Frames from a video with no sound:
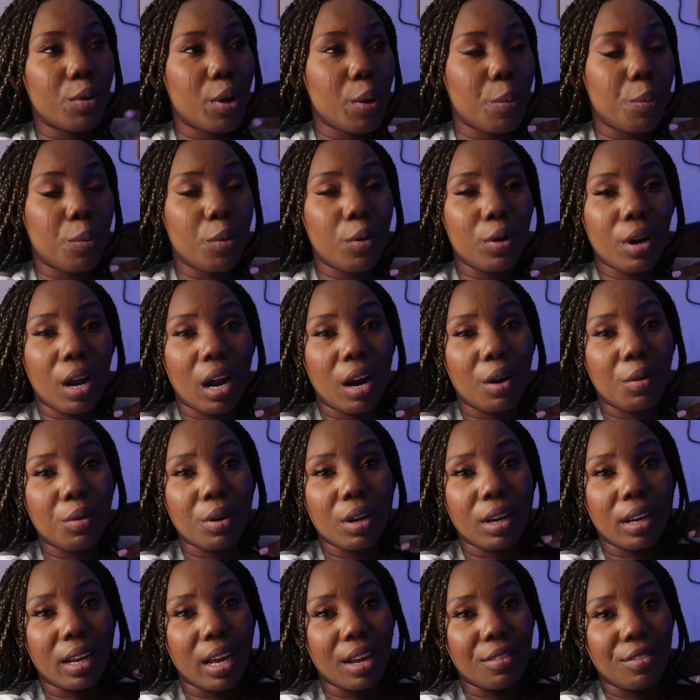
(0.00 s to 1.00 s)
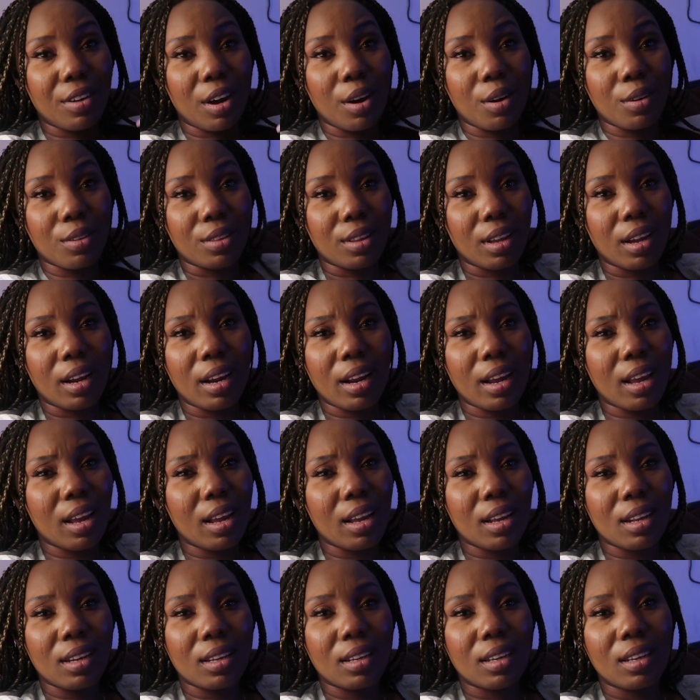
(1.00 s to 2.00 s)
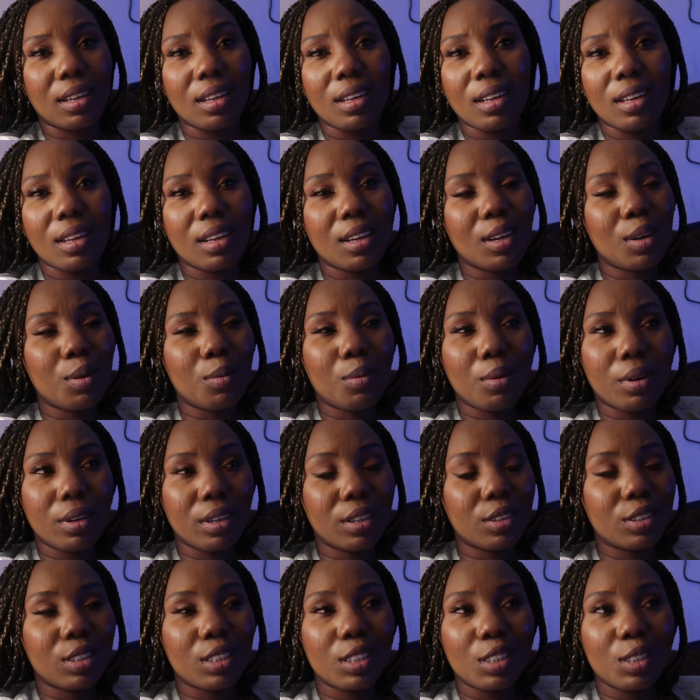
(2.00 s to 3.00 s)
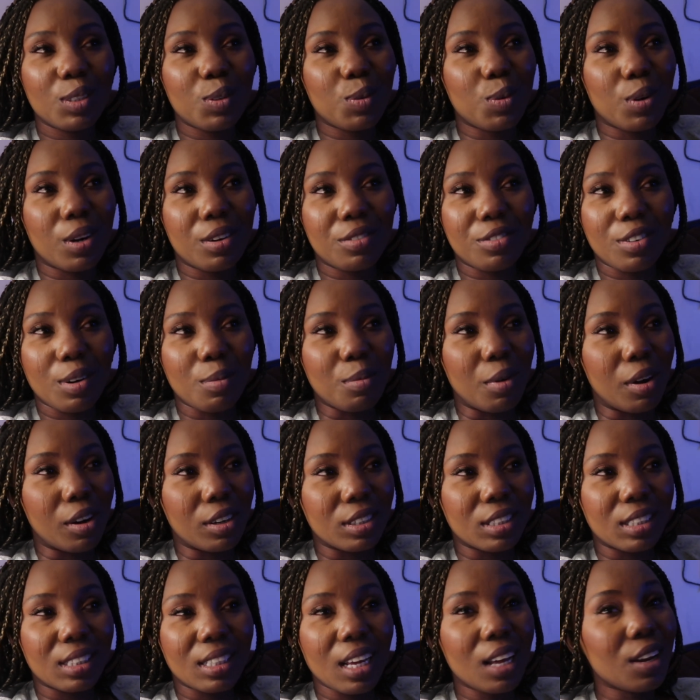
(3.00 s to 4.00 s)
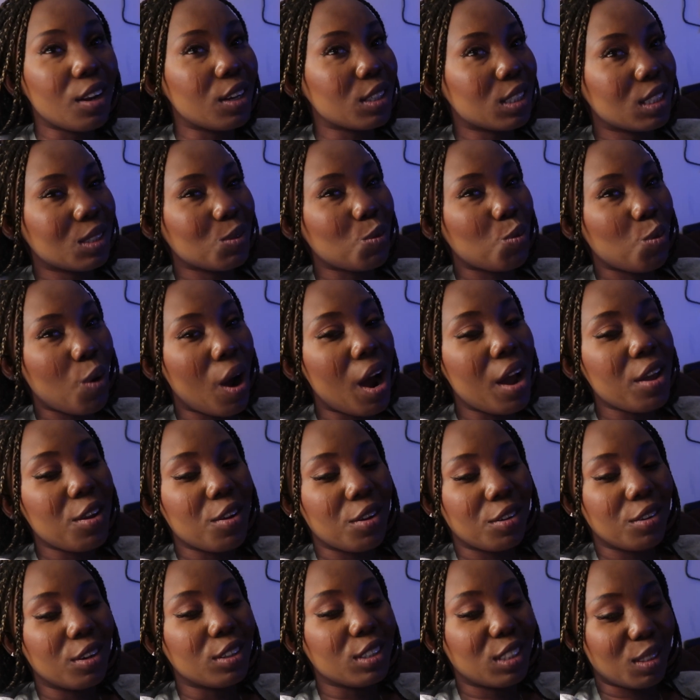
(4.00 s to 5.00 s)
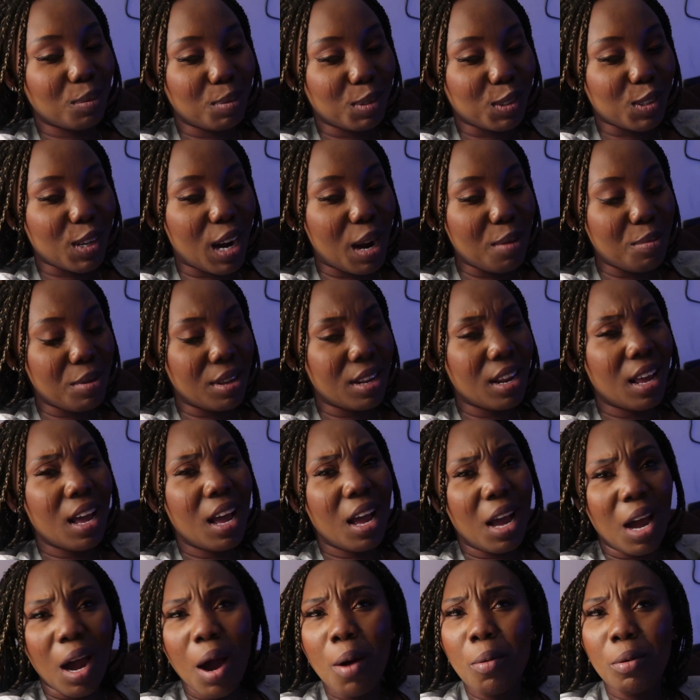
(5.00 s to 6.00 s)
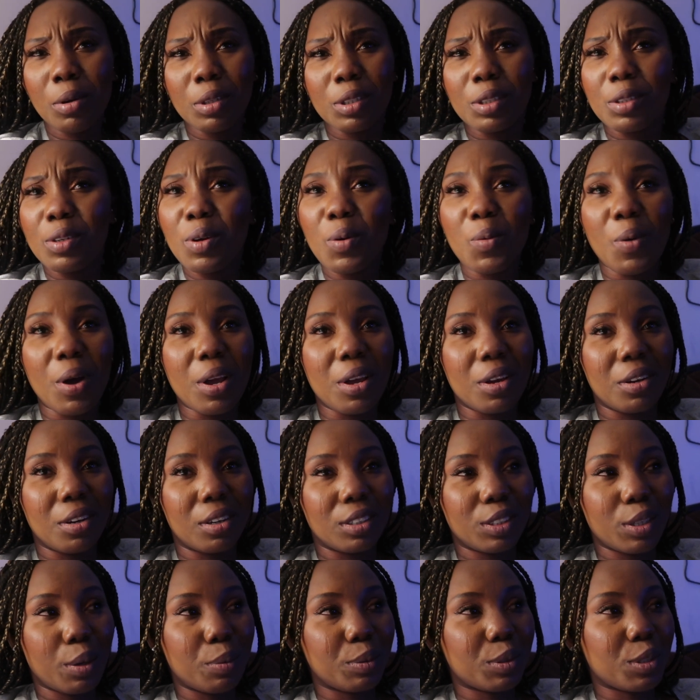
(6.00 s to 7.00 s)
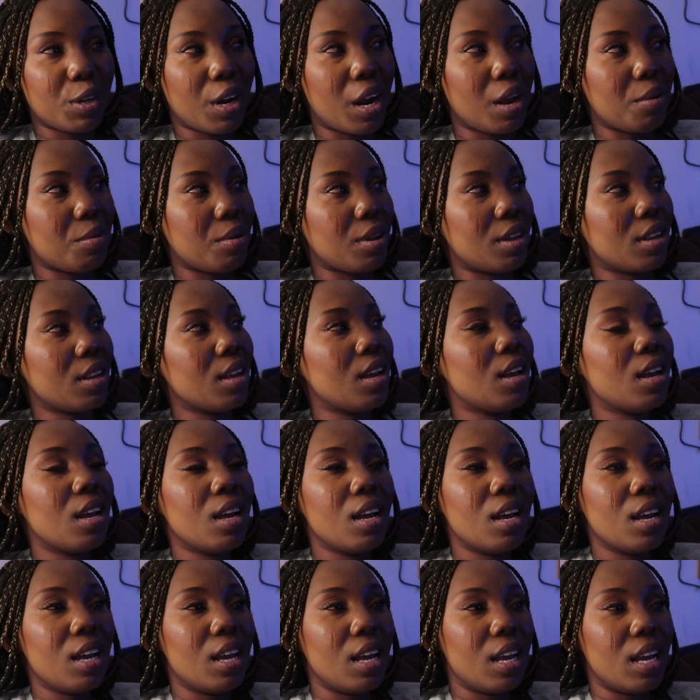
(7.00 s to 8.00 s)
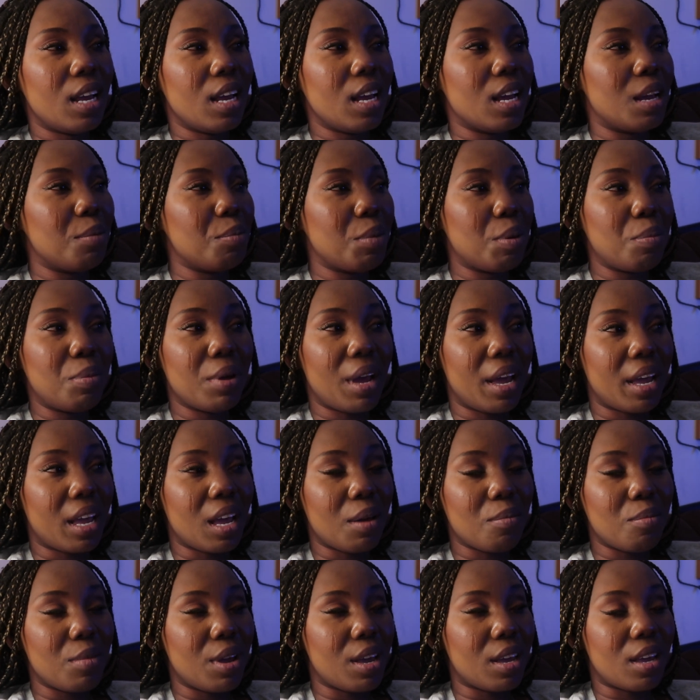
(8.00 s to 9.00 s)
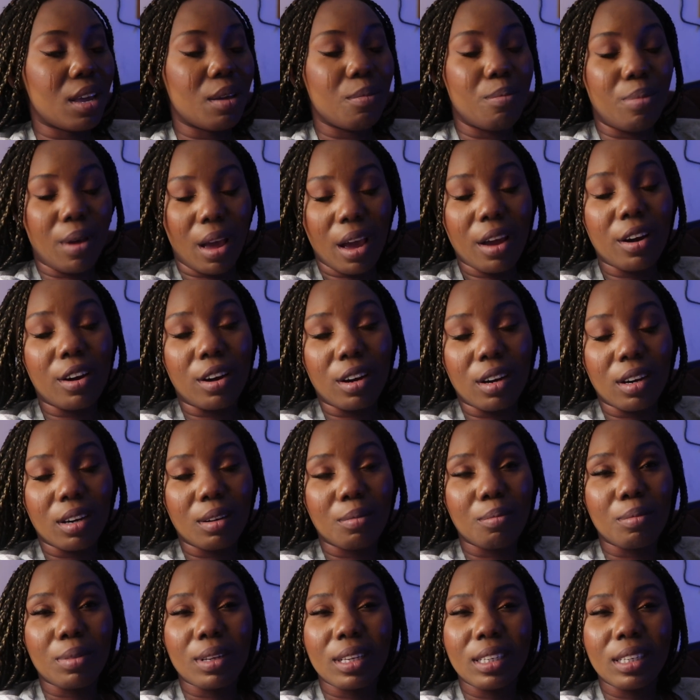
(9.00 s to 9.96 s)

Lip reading: We put our real life out there, and what else do you want from us? Tell us why you're not subscribing. I want to know why you're not subscribing. And maybe I can make it better.